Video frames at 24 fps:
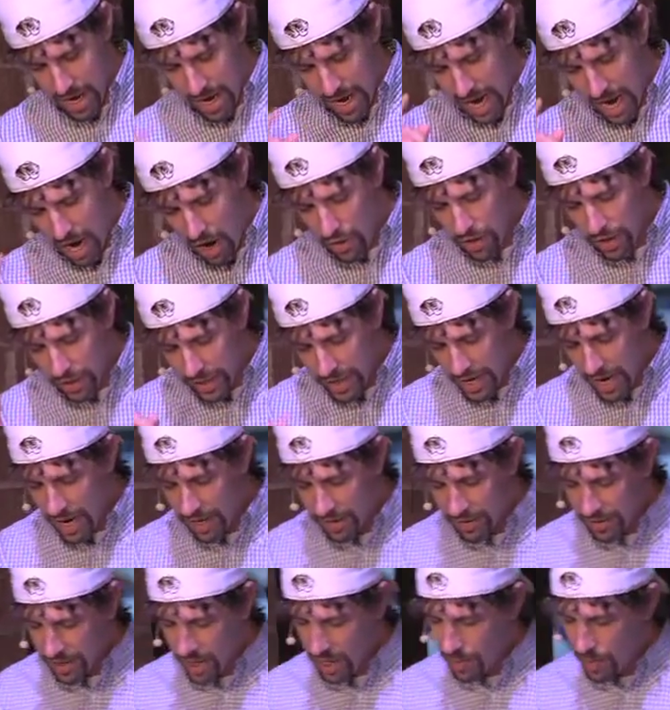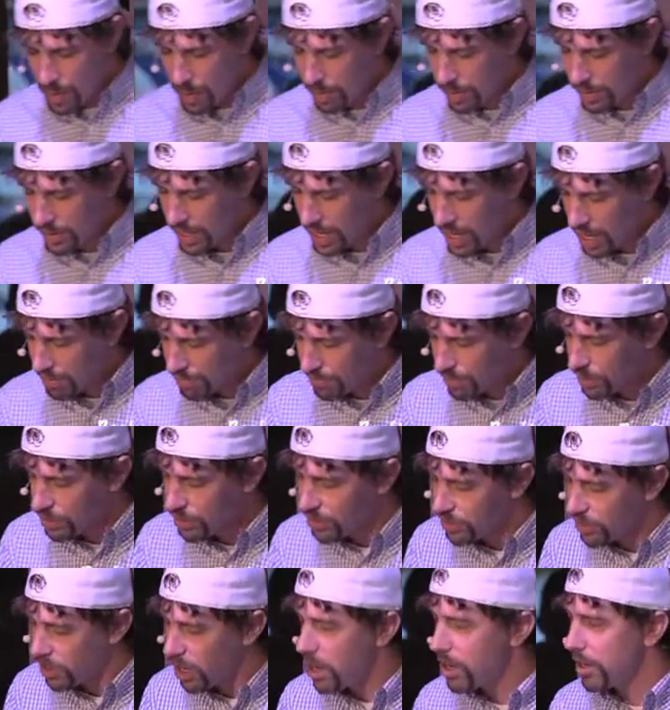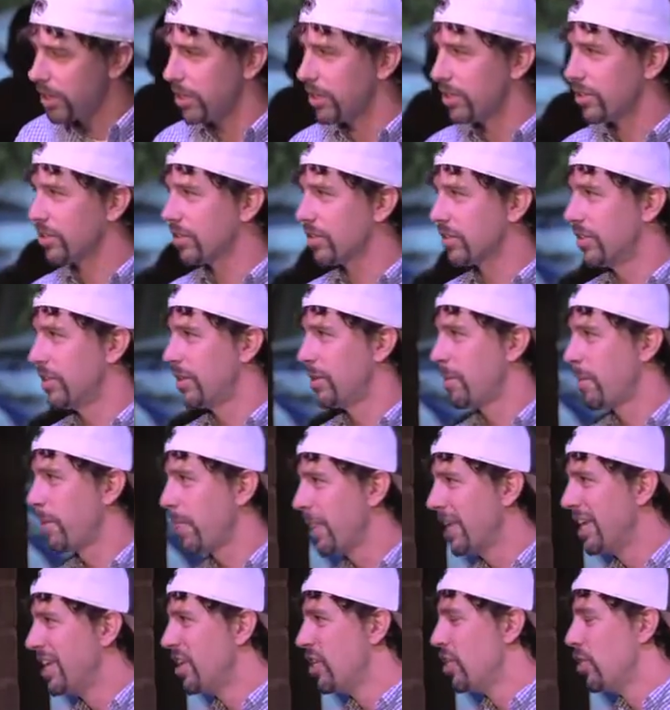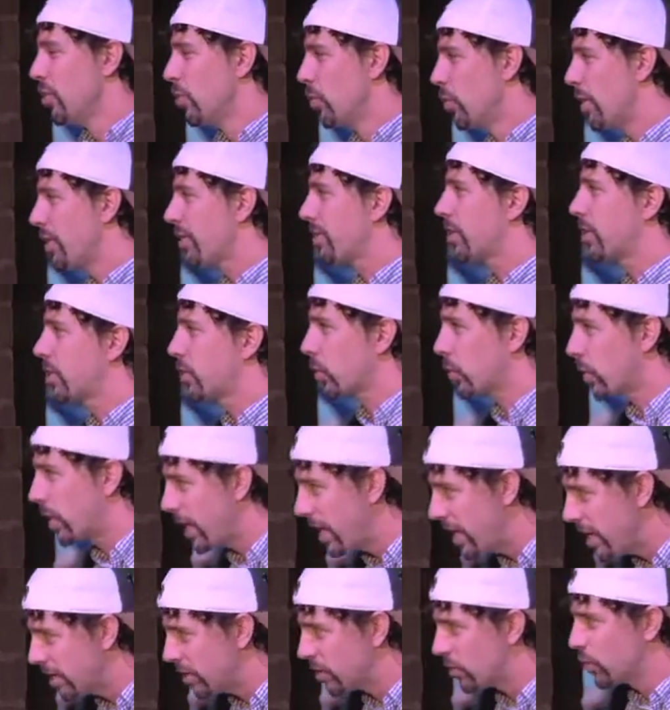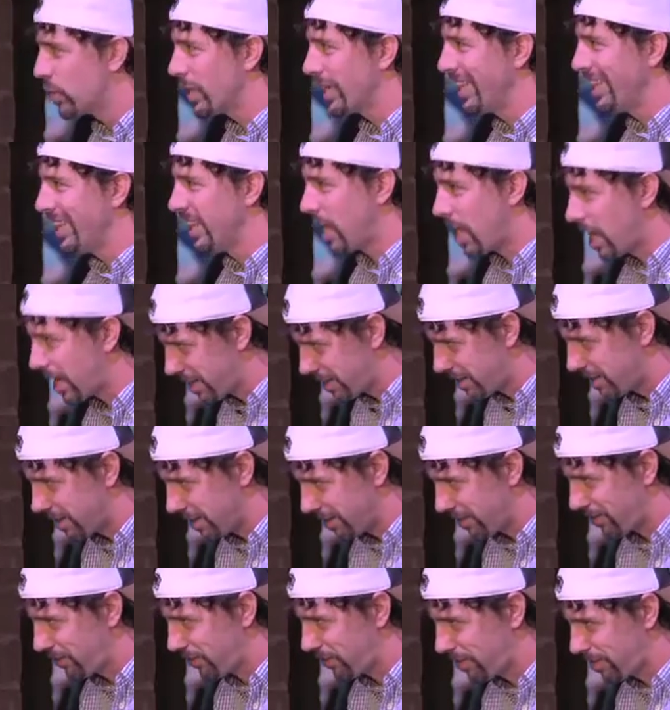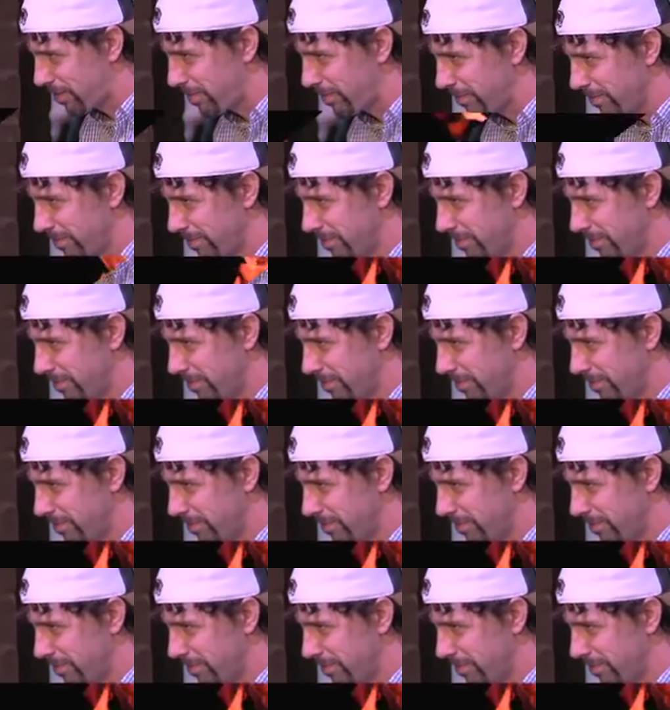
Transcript: How could God send people to hell? For starters, with great reluctance.